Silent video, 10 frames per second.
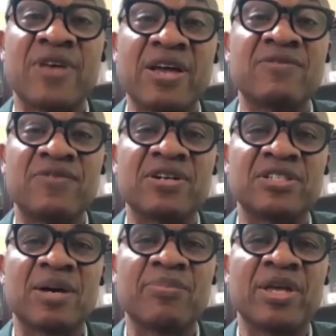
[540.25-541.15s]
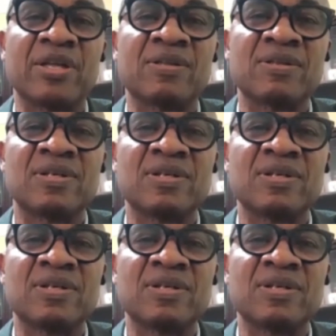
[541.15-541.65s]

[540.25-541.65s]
very, very germane,